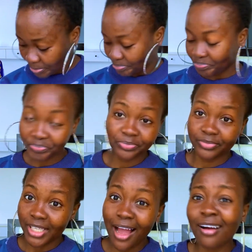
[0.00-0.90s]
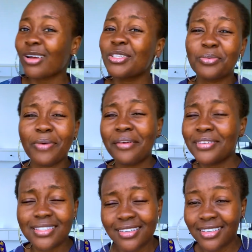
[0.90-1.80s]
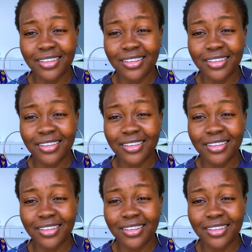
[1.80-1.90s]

according to my research and